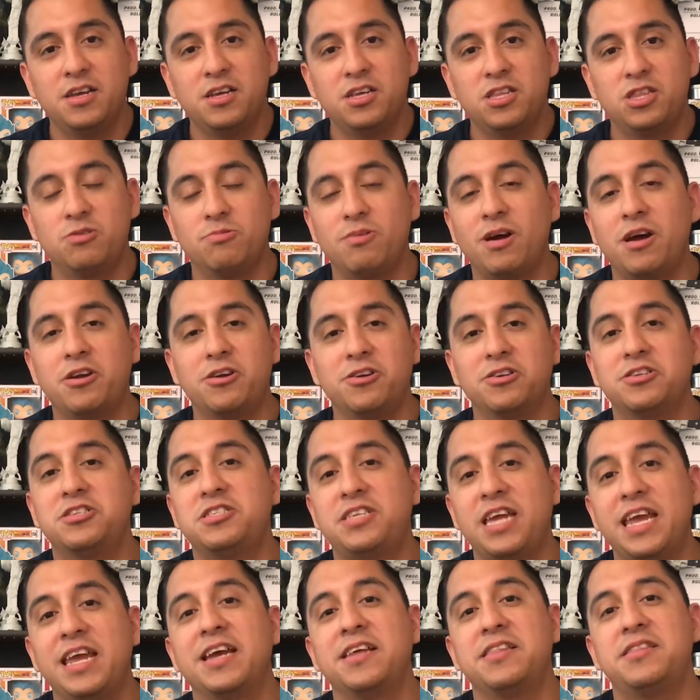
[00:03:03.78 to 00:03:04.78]
throughout her
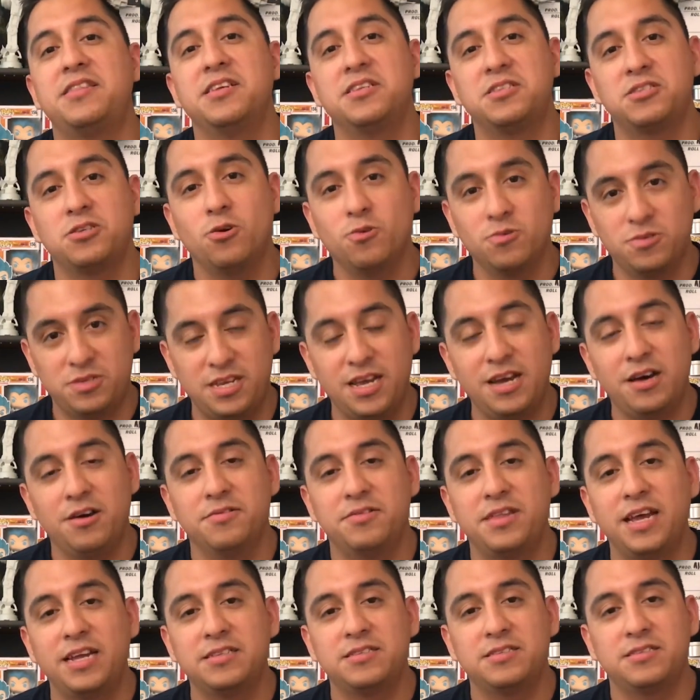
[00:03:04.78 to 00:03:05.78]
staying at this hotel
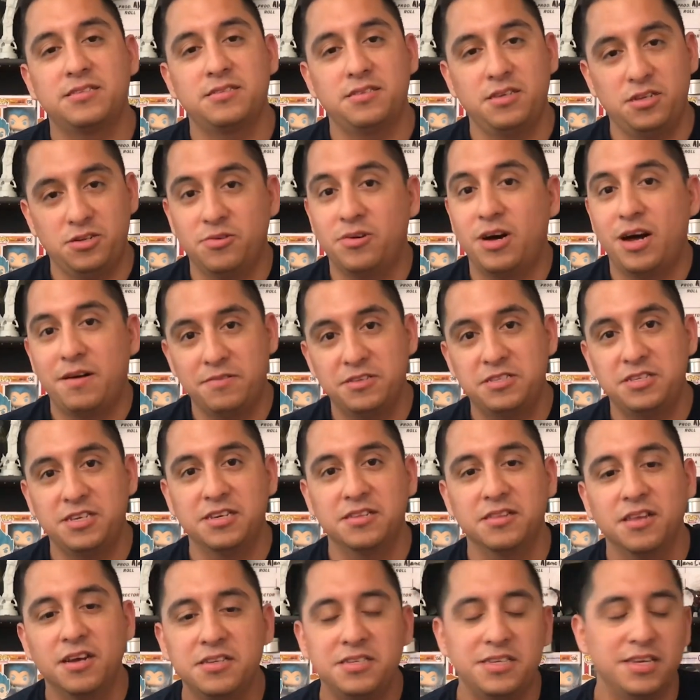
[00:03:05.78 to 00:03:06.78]
that's, obviously in
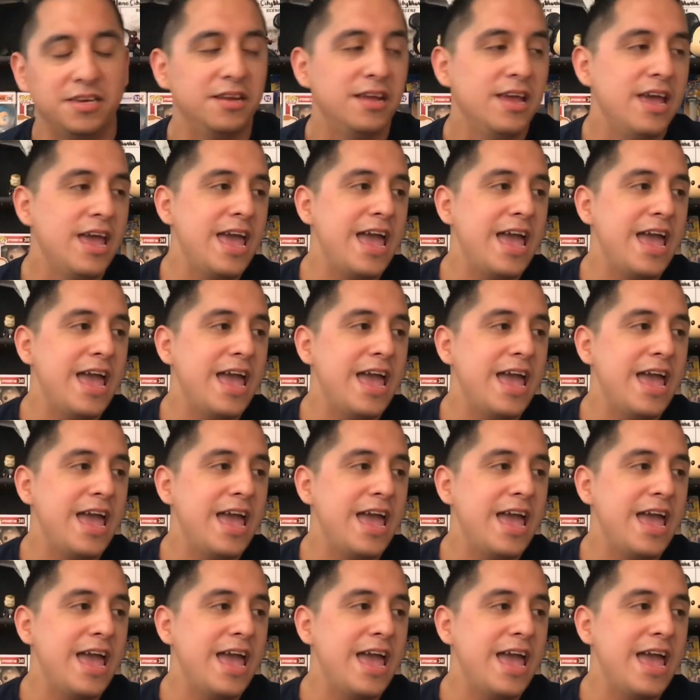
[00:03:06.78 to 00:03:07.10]
London.